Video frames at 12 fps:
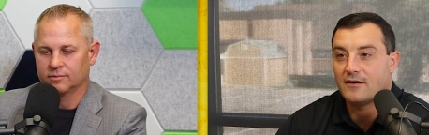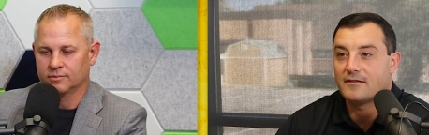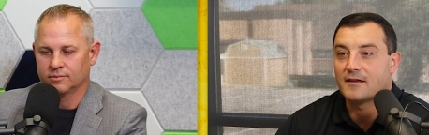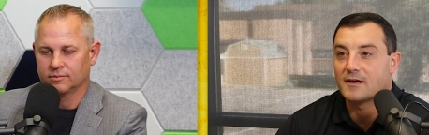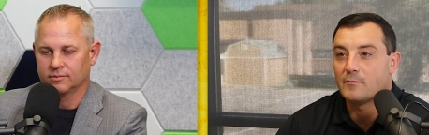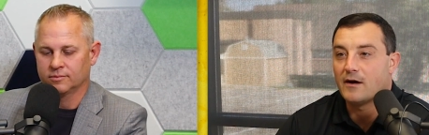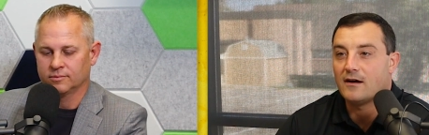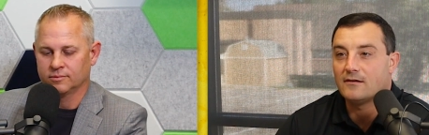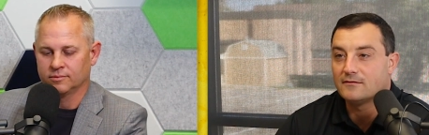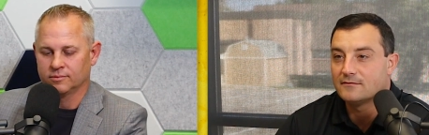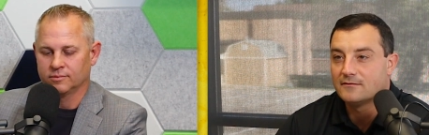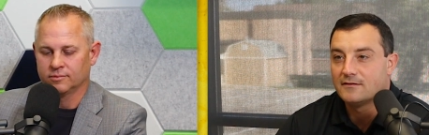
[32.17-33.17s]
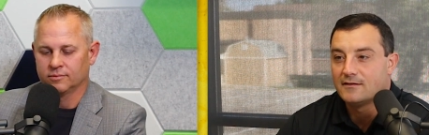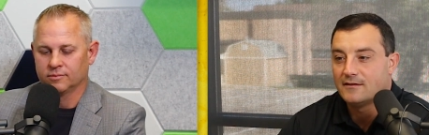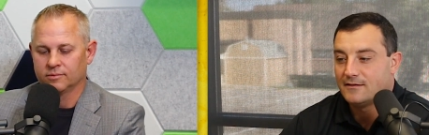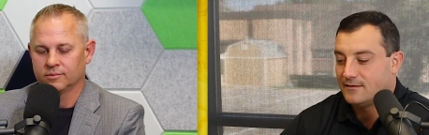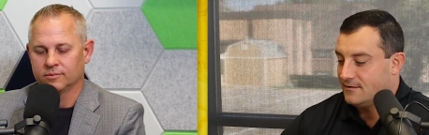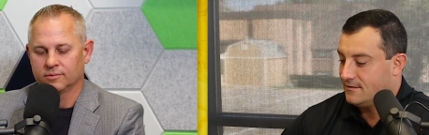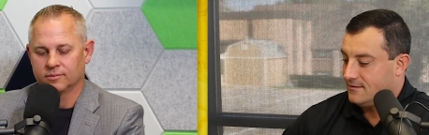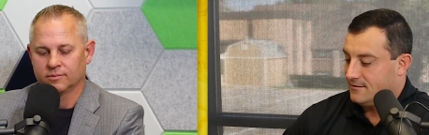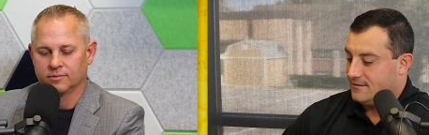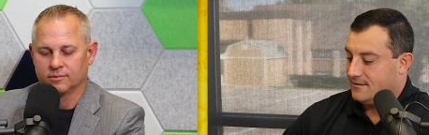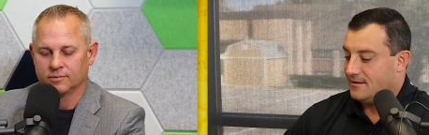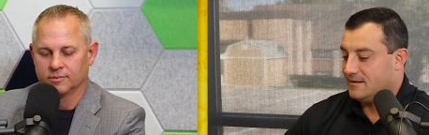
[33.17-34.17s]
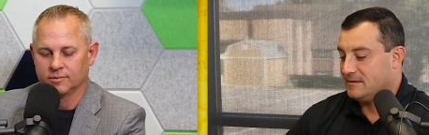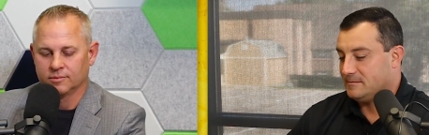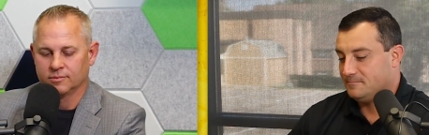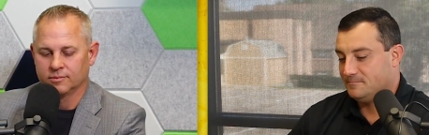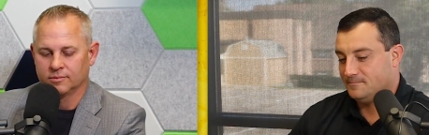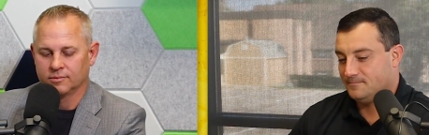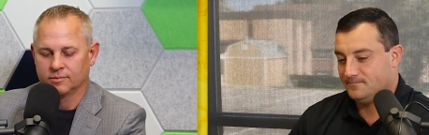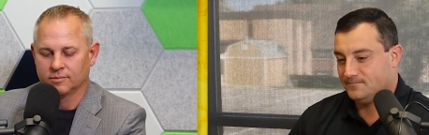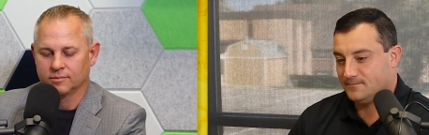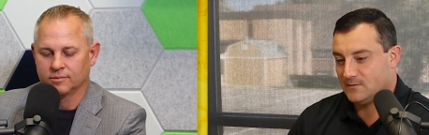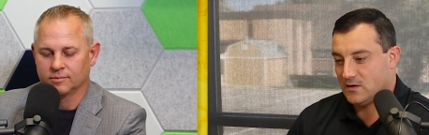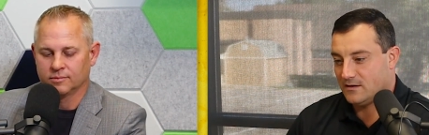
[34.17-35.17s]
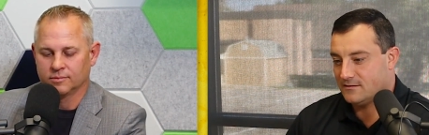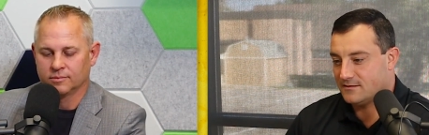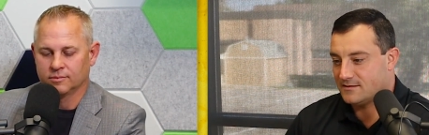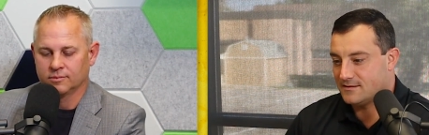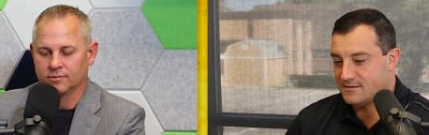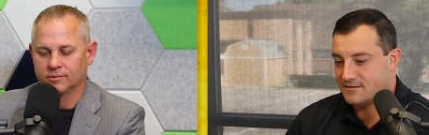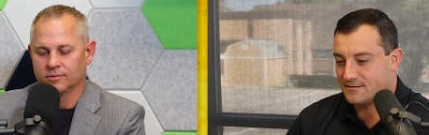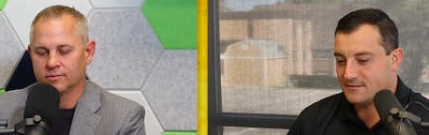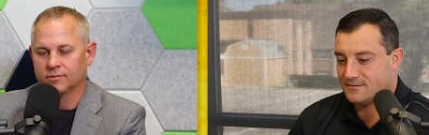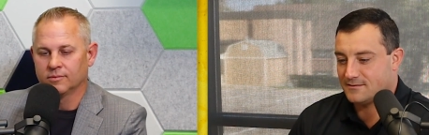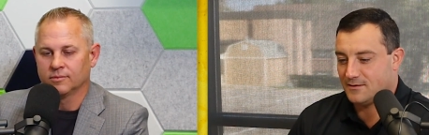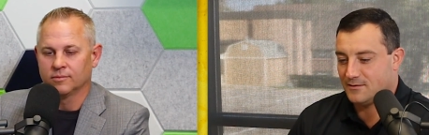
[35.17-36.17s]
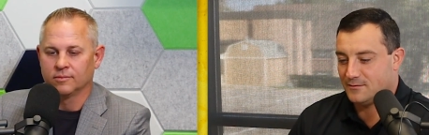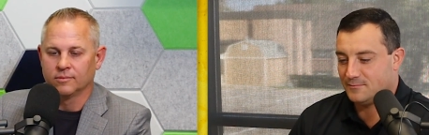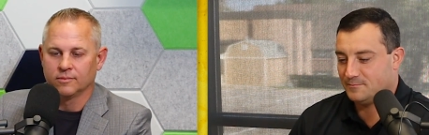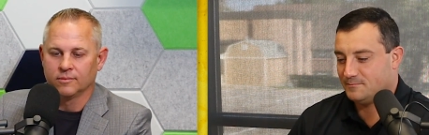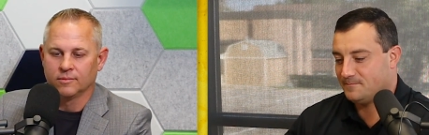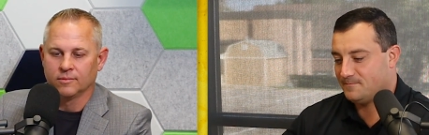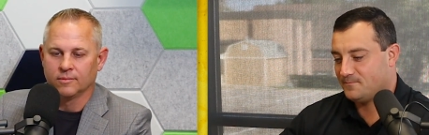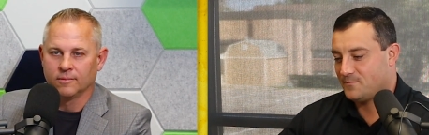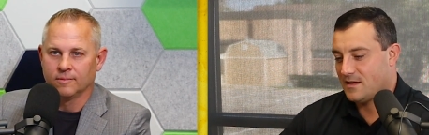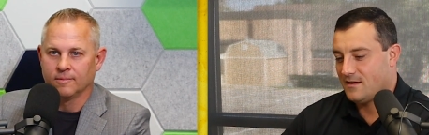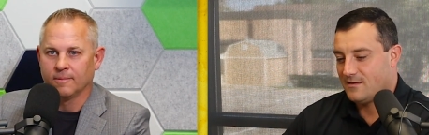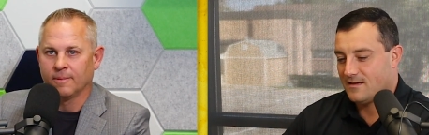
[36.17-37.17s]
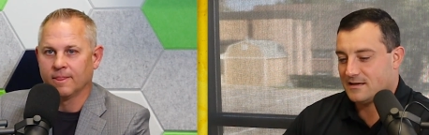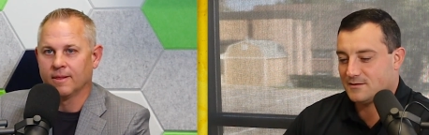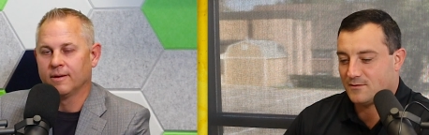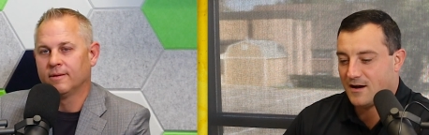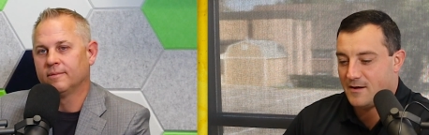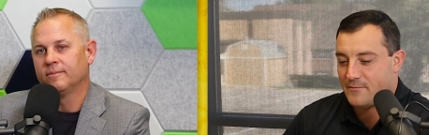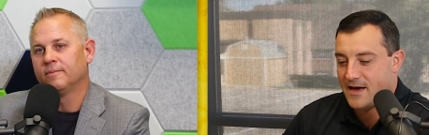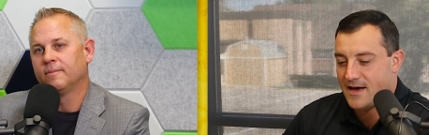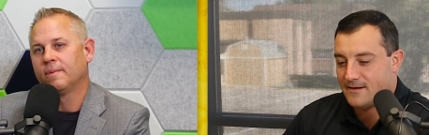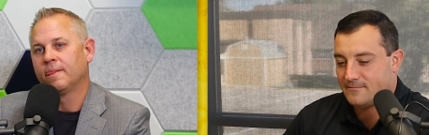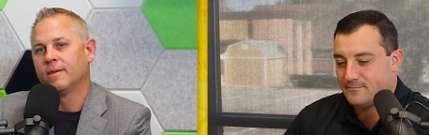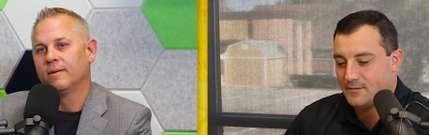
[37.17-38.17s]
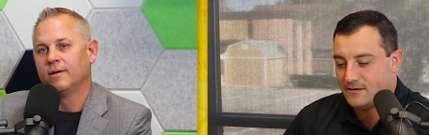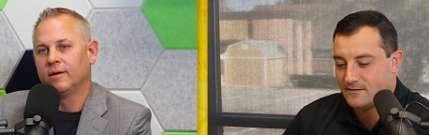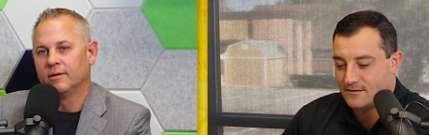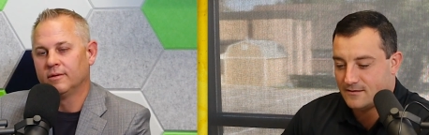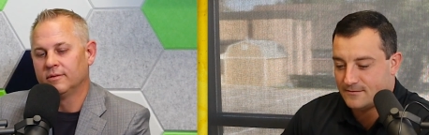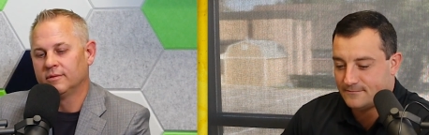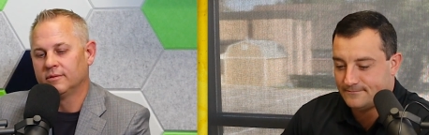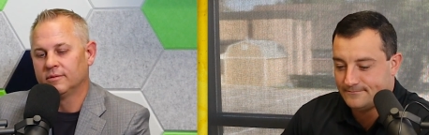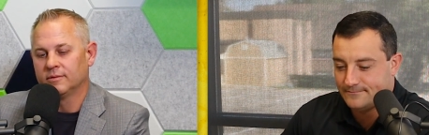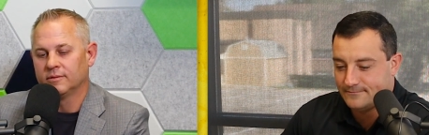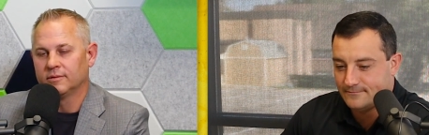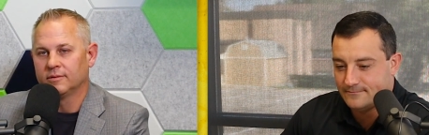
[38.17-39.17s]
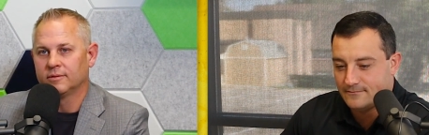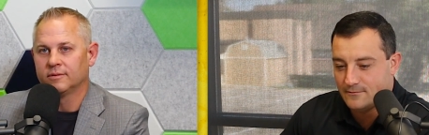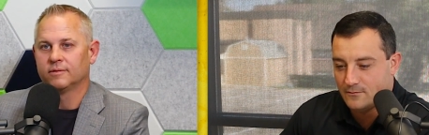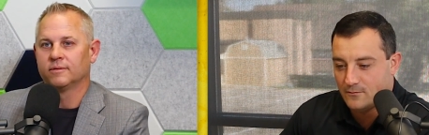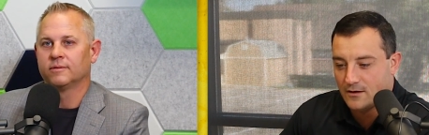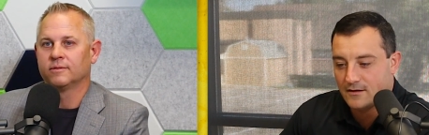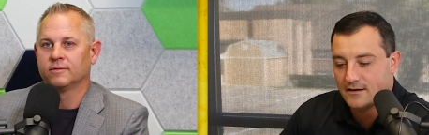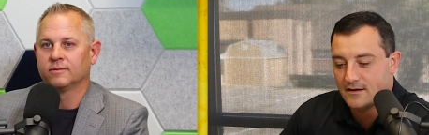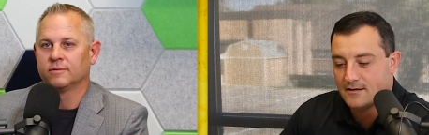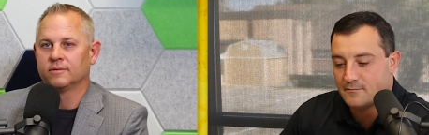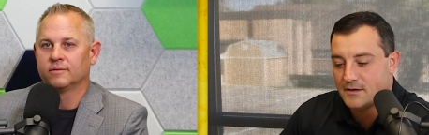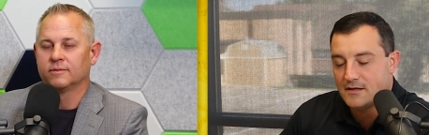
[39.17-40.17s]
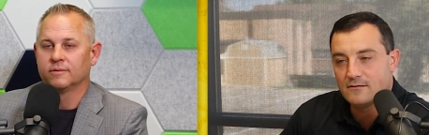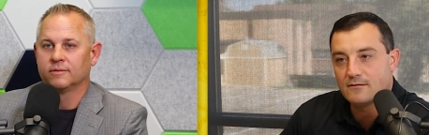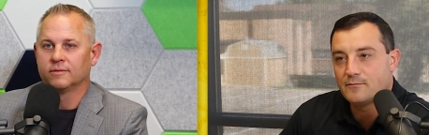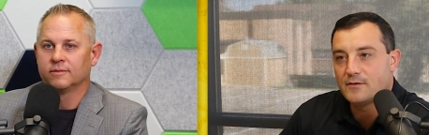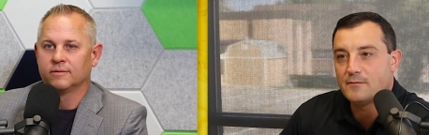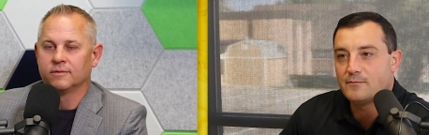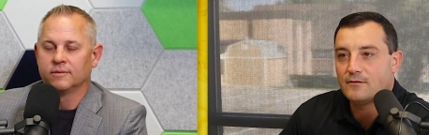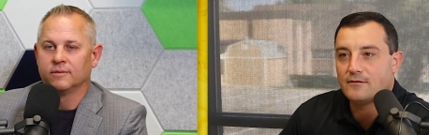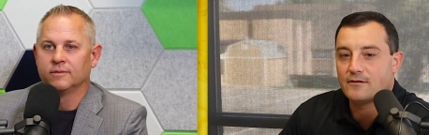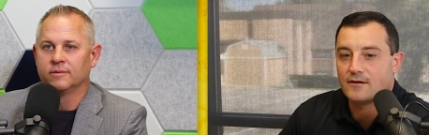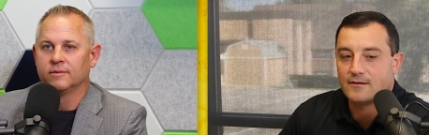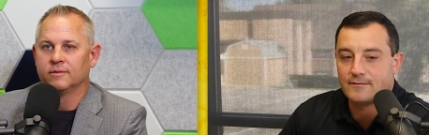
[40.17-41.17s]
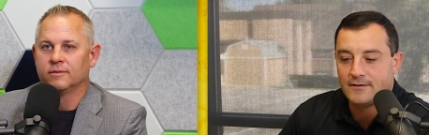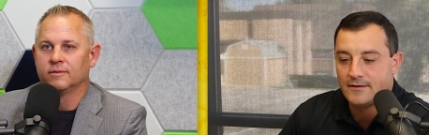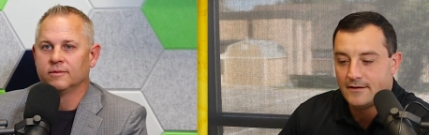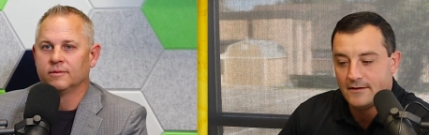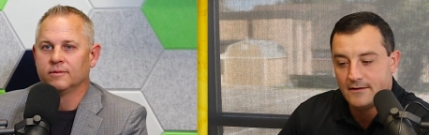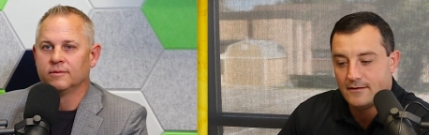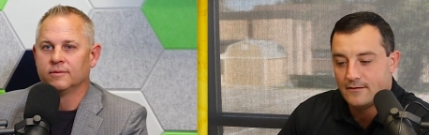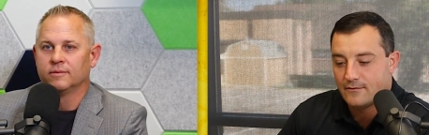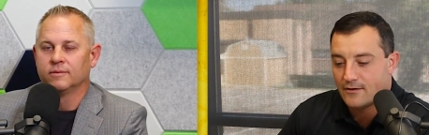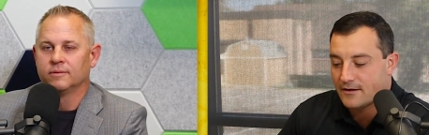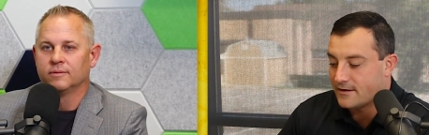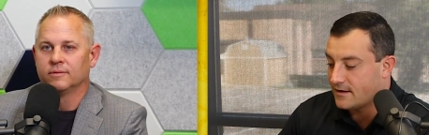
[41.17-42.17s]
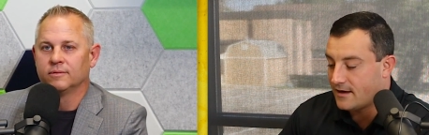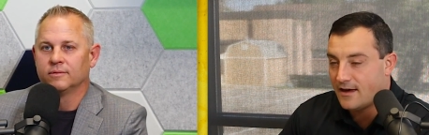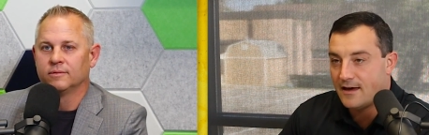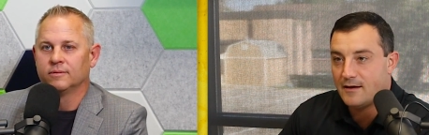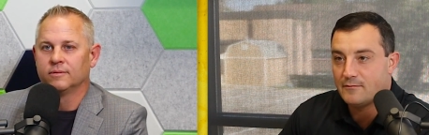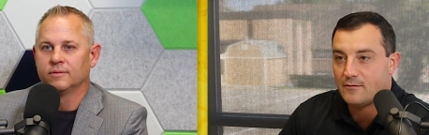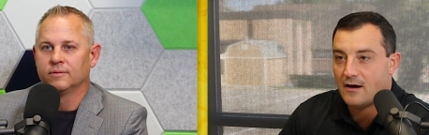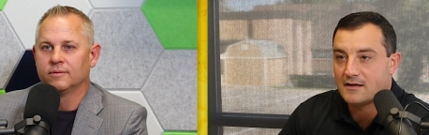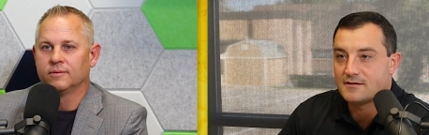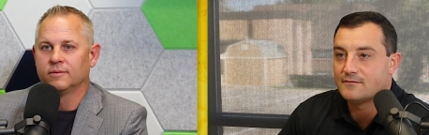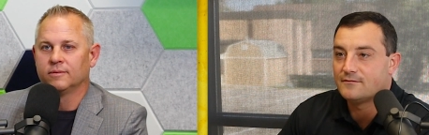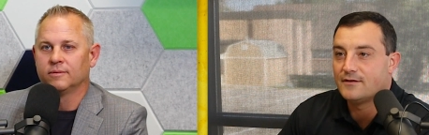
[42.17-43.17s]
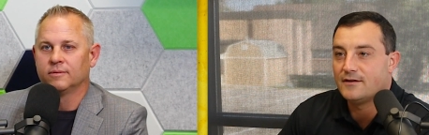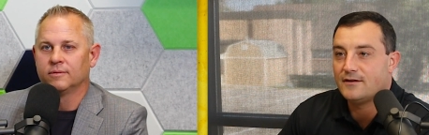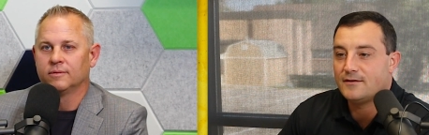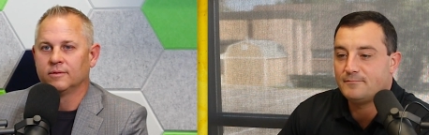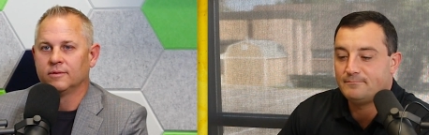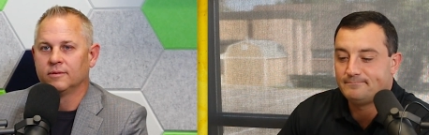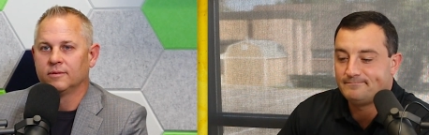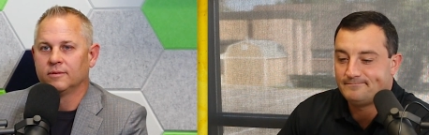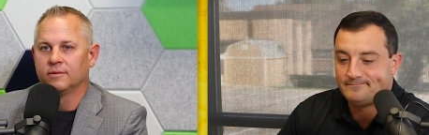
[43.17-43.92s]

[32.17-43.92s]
Speaker 1: all I think about um, during the season. So that's where I'm at. I'm either working and meeting with people or working a game, watching film.